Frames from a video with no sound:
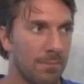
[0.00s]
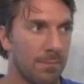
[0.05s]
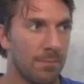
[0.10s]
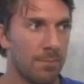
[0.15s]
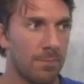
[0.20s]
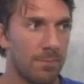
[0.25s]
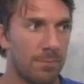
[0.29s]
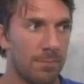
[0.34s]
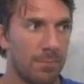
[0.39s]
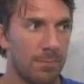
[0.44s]
with
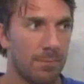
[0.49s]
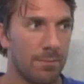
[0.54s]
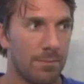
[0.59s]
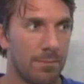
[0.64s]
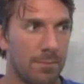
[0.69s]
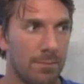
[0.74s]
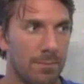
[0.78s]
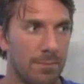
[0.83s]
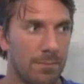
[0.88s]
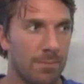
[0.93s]

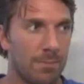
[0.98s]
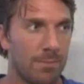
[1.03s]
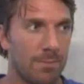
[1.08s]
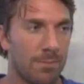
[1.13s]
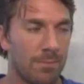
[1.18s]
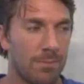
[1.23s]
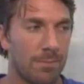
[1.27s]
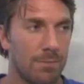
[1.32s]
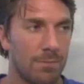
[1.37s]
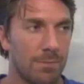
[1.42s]
camaraderie, getting
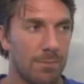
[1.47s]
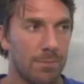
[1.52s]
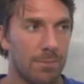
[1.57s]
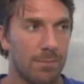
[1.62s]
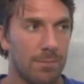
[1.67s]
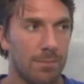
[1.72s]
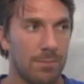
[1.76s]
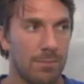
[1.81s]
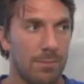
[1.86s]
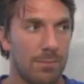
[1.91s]
closer
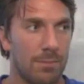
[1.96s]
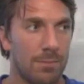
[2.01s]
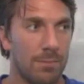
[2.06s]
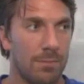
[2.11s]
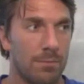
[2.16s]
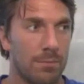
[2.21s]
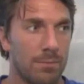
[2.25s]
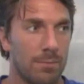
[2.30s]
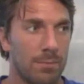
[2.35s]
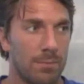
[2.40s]
with all
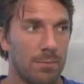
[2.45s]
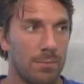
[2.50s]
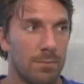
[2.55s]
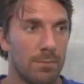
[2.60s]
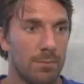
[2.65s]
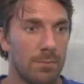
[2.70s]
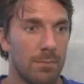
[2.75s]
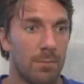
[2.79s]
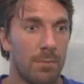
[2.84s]
these new faces?